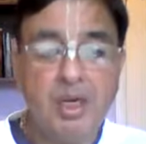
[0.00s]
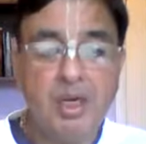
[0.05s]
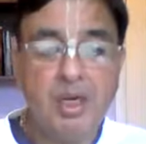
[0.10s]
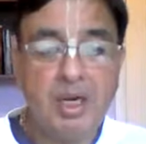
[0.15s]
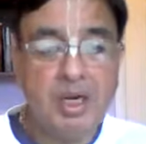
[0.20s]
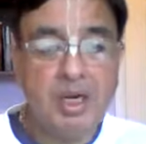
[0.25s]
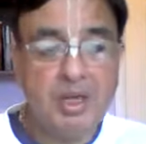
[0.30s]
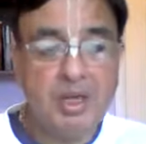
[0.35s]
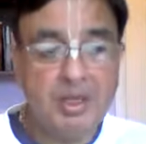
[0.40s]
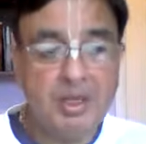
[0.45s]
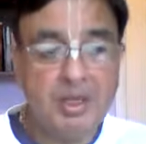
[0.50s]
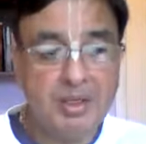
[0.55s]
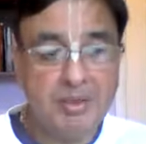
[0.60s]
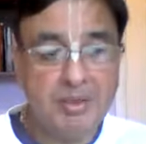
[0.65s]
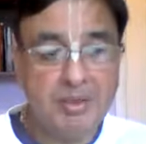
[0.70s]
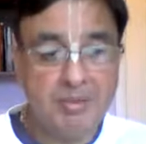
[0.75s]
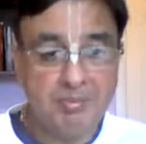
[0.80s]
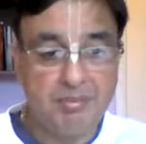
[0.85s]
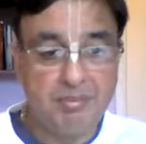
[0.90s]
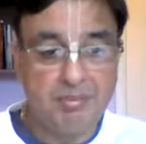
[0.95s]
And
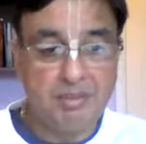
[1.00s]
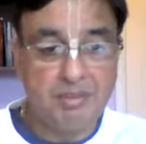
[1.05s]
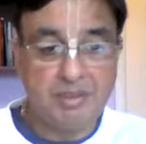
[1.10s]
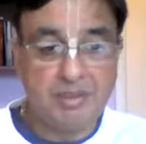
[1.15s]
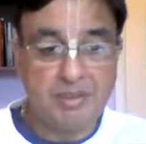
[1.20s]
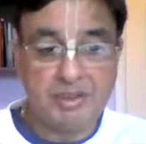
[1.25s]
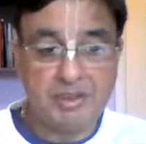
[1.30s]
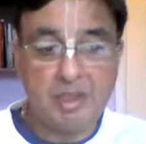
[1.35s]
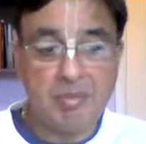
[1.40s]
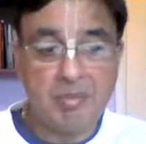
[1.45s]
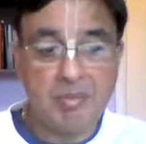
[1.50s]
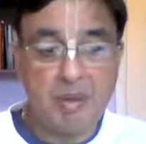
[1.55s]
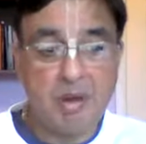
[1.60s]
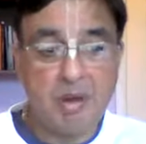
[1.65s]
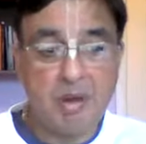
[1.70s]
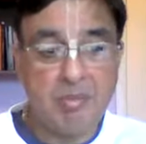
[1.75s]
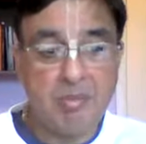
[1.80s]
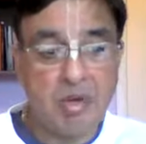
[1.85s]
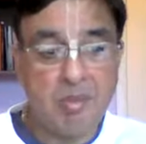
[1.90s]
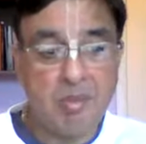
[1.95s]
Bhaktya
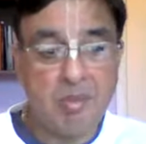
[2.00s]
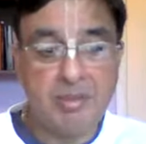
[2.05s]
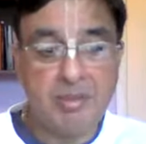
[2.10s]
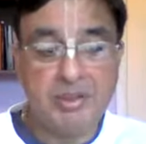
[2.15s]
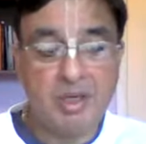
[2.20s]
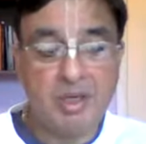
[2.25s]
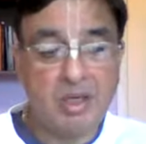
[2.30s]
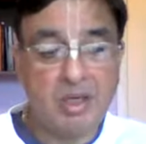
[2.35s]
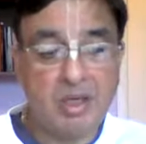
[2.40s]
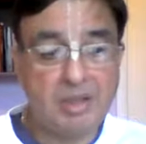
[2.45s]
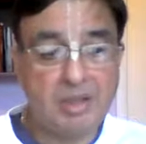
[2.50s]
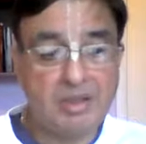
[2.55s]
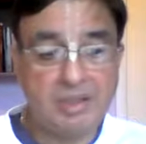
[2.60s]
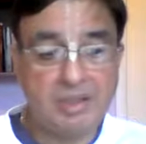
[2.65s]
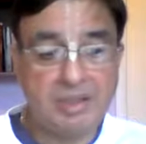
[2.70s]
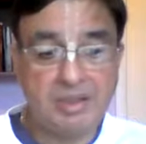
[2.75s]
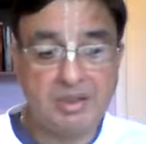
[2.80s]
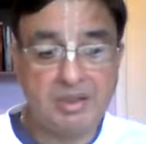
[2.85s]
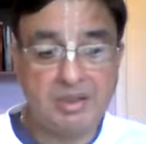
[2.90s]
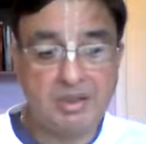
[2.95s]
Mam
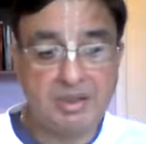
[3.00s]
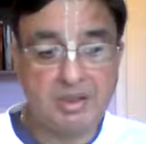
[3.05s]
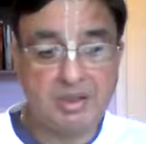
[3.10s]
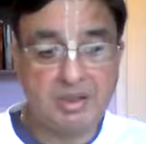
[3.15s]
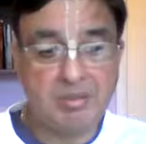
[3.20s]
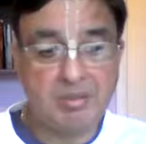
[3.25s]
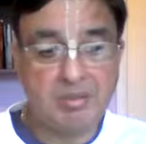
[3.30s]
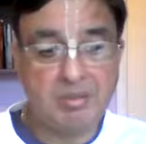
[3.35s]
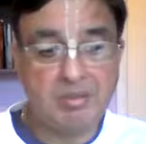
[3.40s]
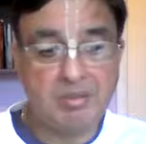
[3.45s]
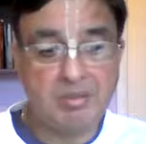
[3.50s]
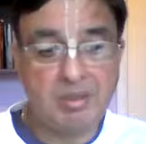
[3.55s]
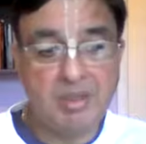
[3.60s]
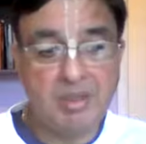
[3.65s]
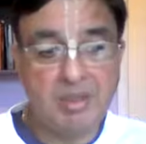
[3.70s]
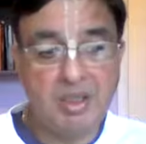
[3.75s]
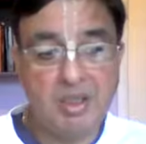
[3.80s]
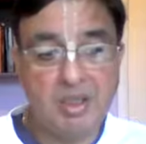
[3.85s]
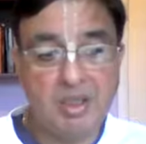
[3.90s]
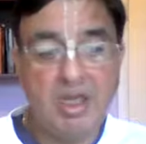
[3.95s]
Abhijanati, as it says in Bhagavad
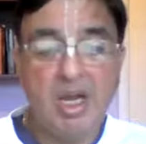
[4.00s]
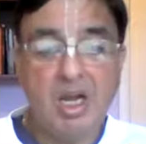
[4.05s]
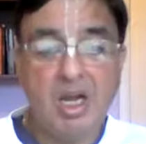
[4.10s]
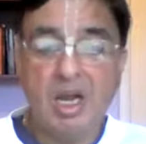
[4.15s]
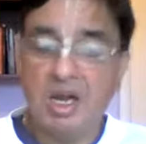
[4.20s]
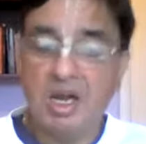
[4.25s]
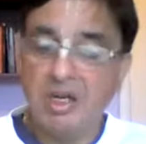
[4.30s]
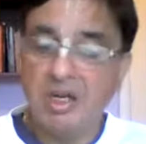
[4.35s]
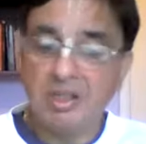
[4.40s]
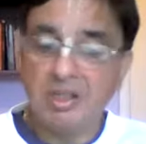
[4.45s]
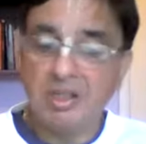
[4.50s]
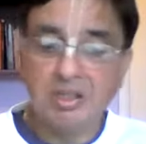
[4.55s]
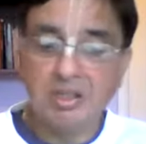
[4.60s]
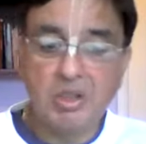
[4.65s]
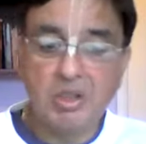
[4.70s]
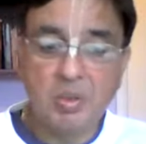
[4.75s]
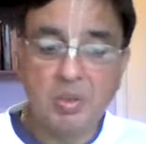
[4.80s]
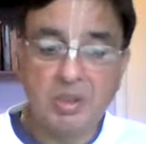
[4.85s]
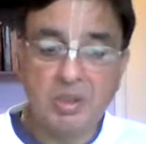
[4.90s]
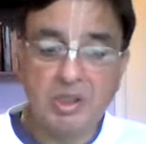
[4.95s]
Gita, unless the
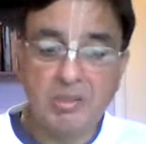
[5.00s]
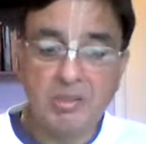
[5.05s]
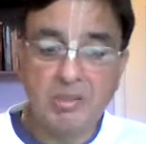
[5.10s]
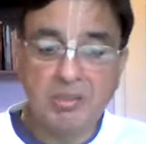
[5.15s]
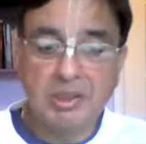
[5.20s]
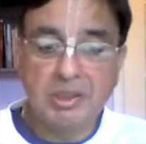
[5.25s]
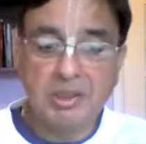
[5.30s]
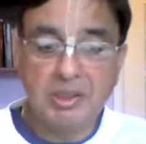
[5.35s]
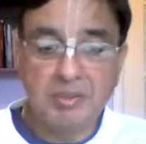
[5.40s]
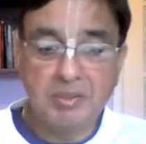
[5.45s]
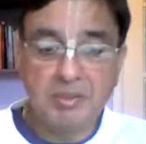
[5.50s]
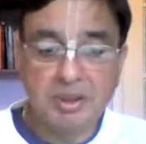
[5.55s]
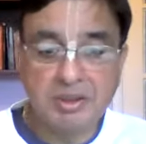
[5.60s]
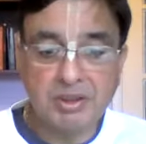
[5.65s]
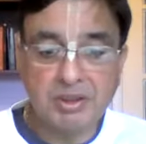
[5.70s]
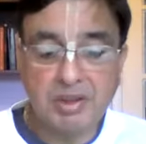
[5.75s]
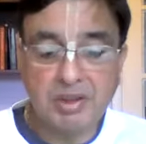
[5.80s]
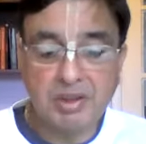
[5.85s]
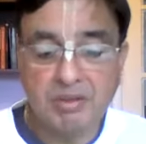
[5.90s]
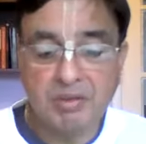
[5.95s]
Lord is pleased by the
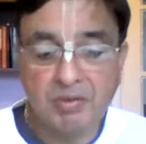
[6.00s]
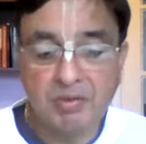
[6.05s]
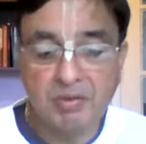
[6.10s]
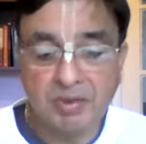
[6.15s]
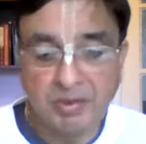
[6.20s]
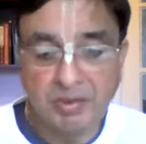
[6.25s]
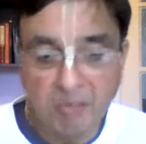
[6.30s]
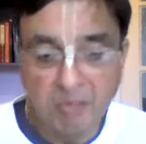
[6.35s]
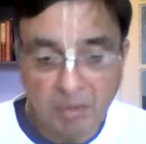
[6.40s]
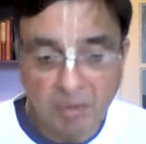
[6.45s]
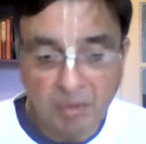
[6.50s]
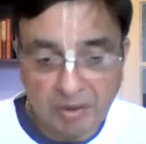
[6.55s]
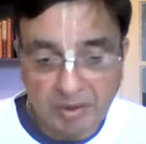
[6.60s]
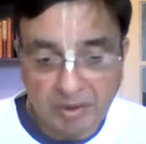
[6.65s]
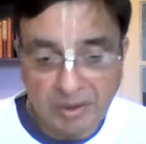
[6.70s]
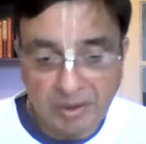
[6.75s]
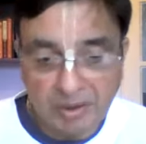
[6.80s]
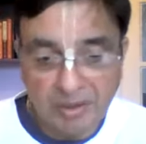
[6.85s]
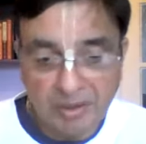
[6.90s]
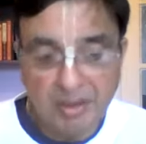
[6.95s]
service of a
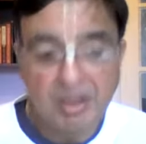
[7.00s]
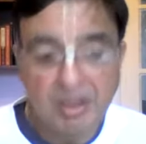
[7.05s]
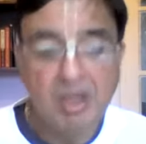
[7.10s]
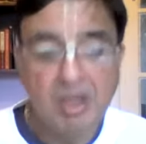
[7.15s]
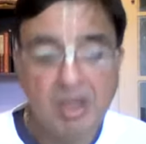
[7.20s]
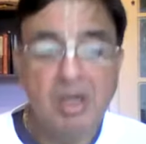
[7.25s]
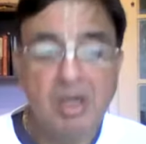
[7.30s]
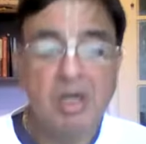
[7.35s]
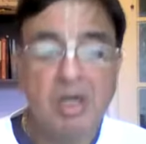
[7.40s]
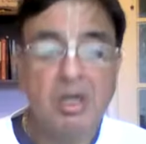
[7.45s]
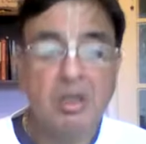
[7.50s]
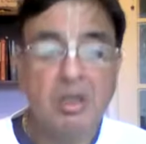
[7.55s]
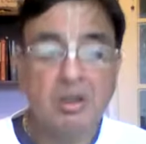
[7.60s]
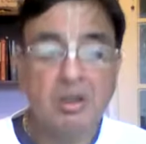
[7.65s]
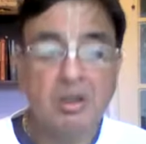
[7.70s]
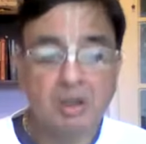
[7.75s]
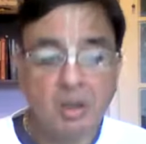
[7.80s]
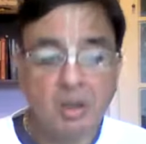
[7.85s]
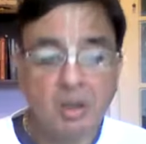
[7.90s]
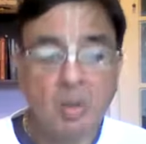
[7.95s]
devotee,
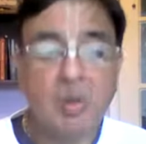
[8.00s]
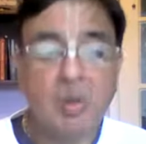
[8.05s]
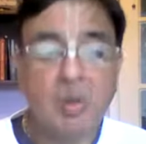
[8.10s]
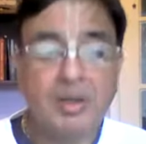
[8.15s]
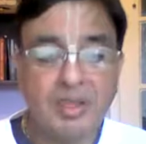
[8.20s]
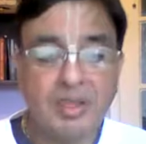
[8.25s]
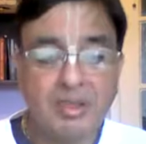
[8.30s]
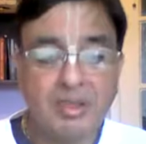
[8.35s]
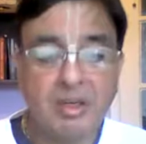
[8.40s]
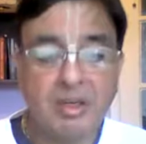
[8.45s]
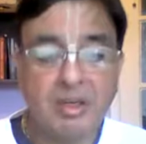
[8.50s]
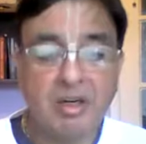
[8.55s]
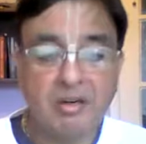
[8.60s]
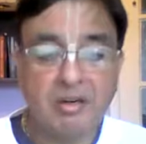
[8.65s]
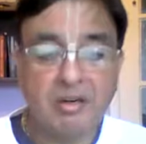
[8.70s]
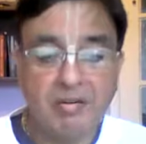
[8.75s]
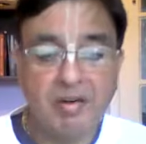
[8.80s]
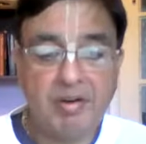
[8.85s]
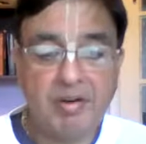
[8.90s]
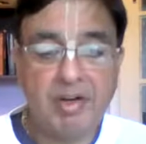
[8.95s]
the Lord does not
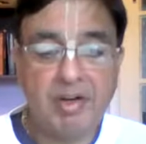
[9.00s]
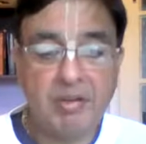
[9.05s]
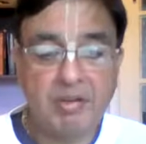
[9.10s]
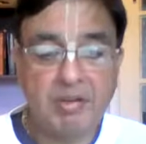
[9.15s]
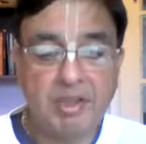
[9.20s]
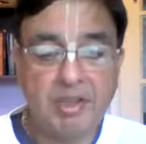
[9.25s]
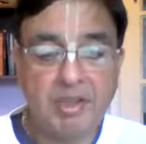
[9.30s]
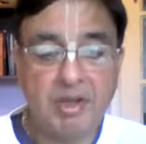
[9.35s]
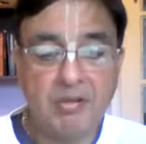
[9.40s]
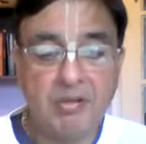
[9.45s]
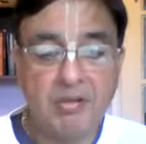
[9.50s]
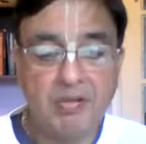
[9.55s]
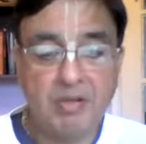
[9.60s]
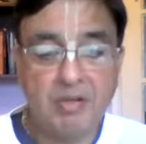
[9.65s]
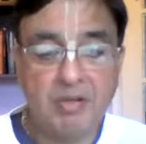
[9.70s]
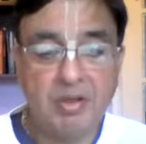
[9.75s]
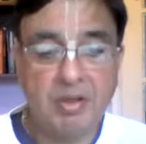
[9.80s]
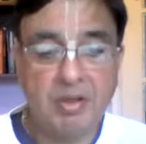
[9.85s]
reveal himself.